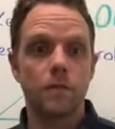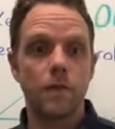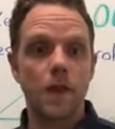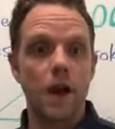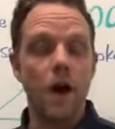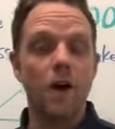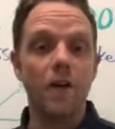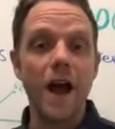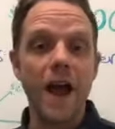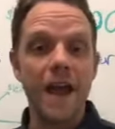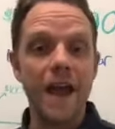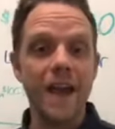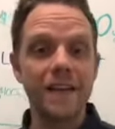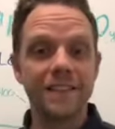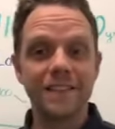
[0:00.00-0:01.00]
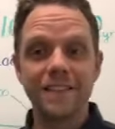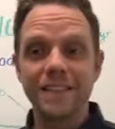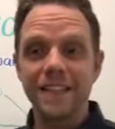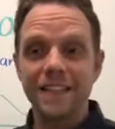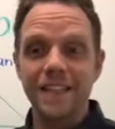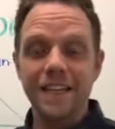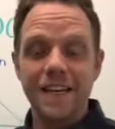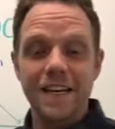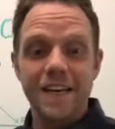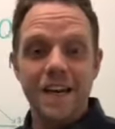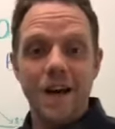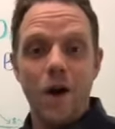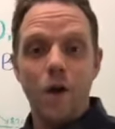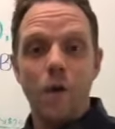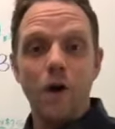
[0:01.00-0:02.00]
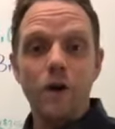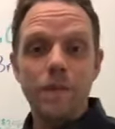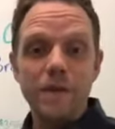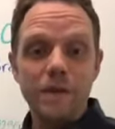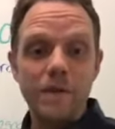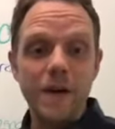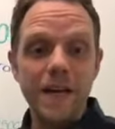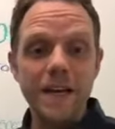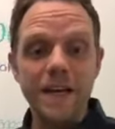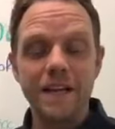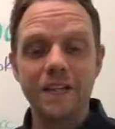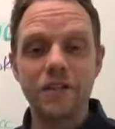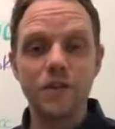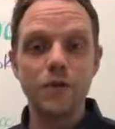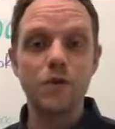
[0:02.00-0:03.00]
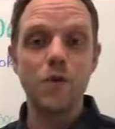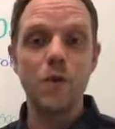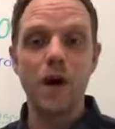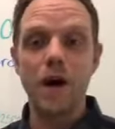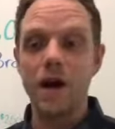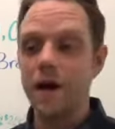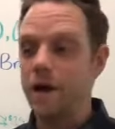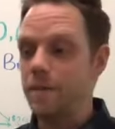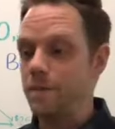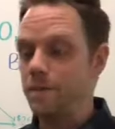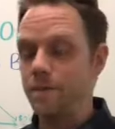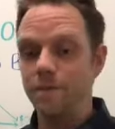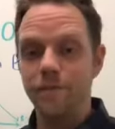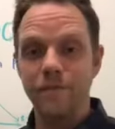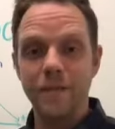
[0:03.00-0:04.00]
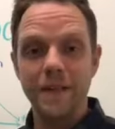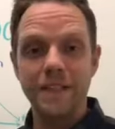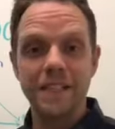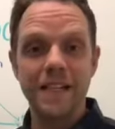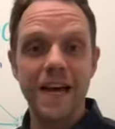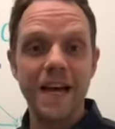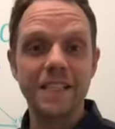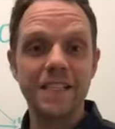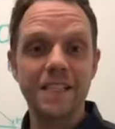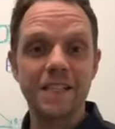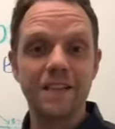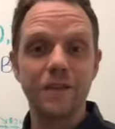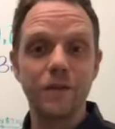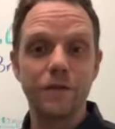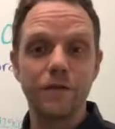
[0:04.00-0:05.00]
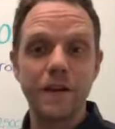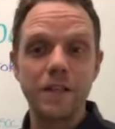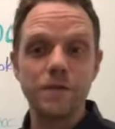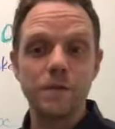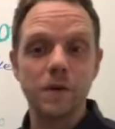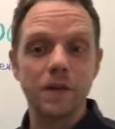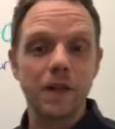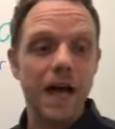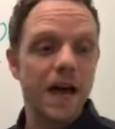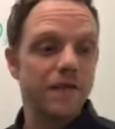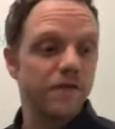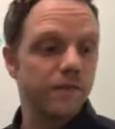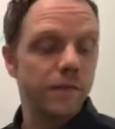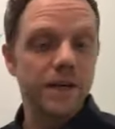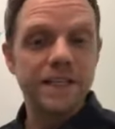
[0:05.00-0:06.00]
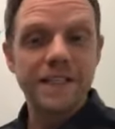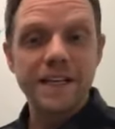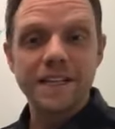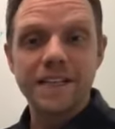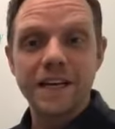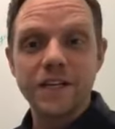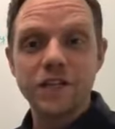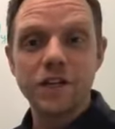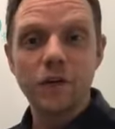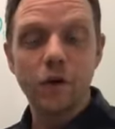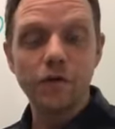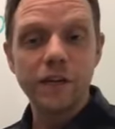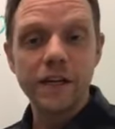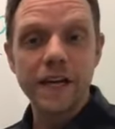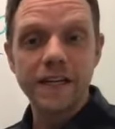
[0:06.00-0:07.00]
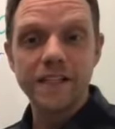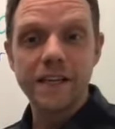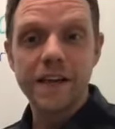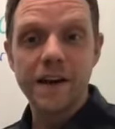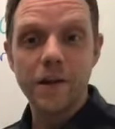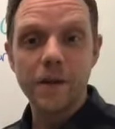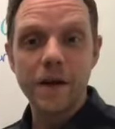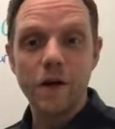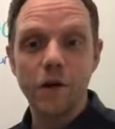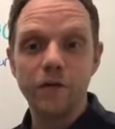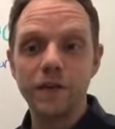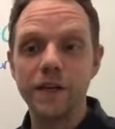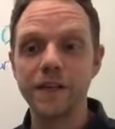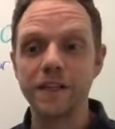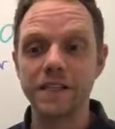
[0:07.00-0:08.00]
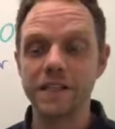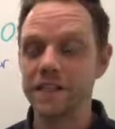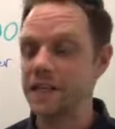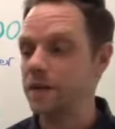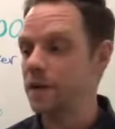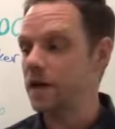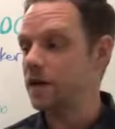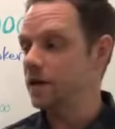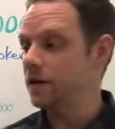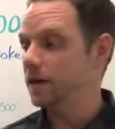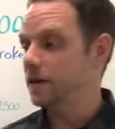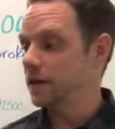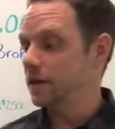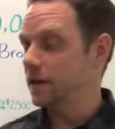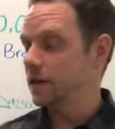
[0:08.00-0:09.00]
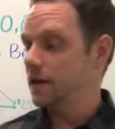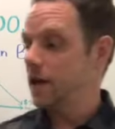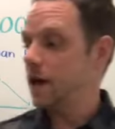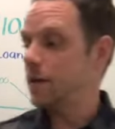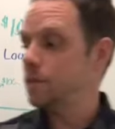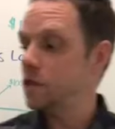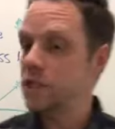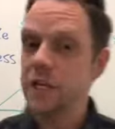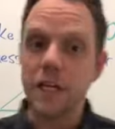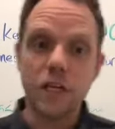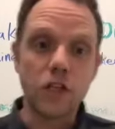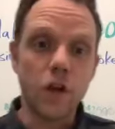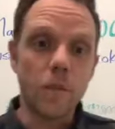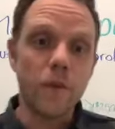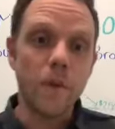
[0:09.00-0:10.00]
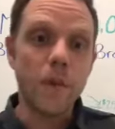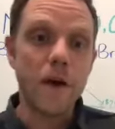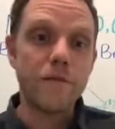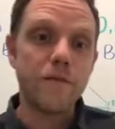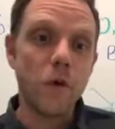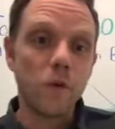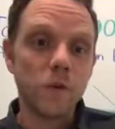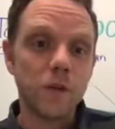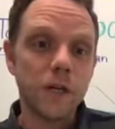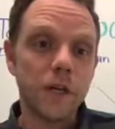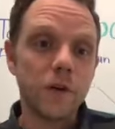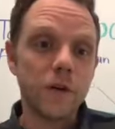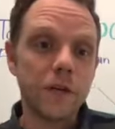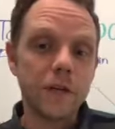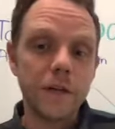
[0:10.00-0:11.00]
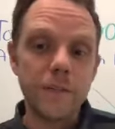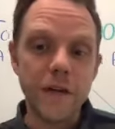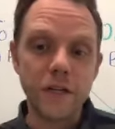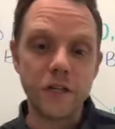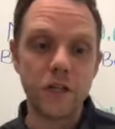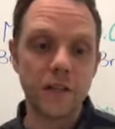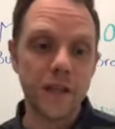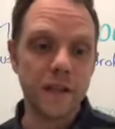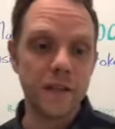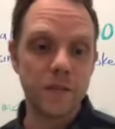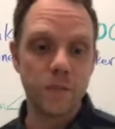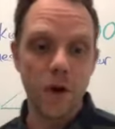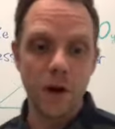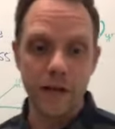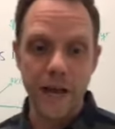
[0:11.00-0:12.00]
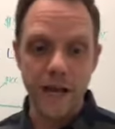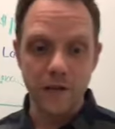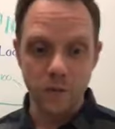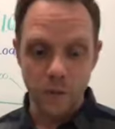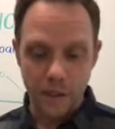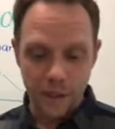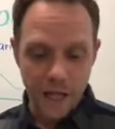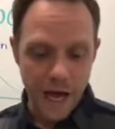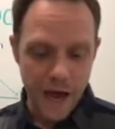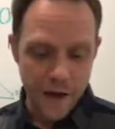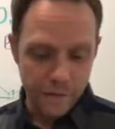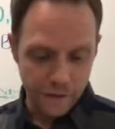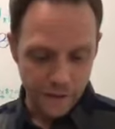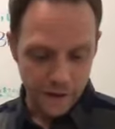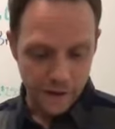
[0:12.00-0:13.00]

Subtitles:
All right. Hey, welcome everybody to tonight's little Facebook Live presentation. Hopefully you guys can hear me and hopefully you can see me. I'm just going to jump on my phone really quickly, make sure that this broadcast went live.